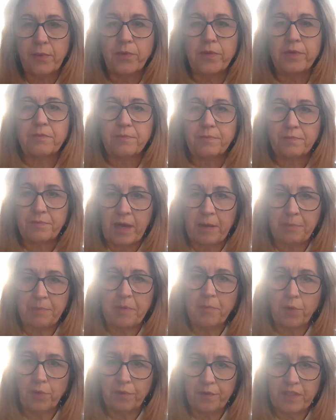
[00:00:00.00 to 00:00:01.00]
They would
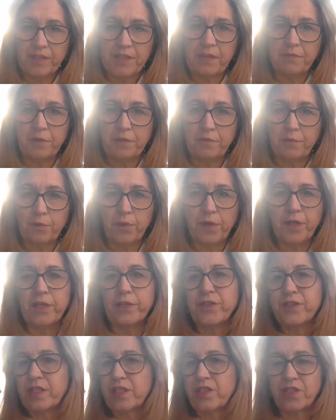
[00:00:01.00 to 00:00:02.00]
up and move us every four
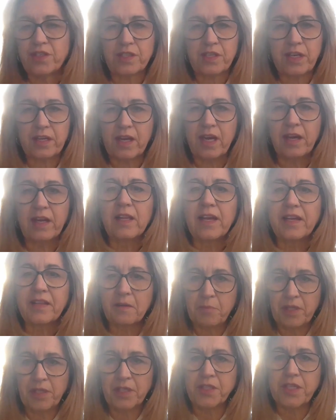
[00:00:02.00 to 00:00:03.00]
years. That's just kind, kind of
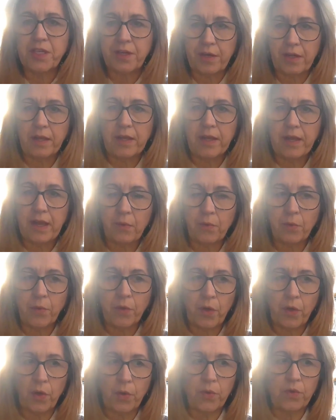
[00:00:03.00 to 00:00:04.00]
like the military, like how it
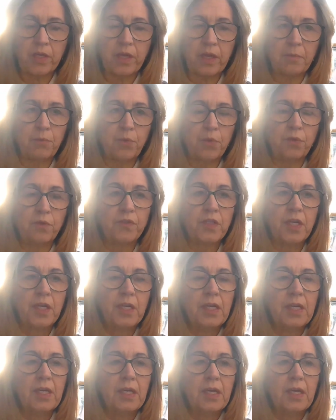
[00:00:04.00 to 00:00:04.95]
would go. You get moved.